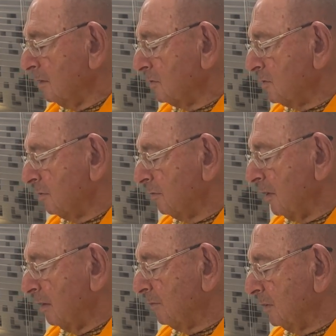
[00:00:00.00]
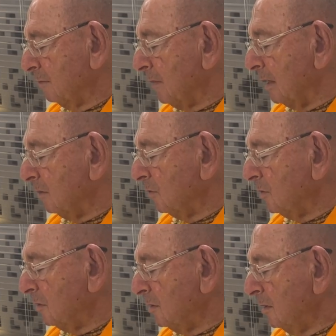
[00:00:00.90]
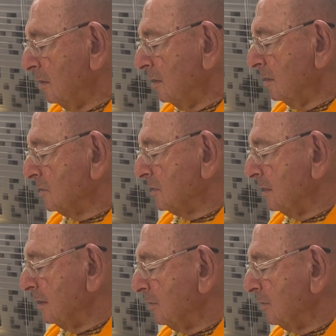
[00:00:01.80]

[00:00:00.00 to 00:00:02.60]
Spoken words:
Chandravali, my lord, seeing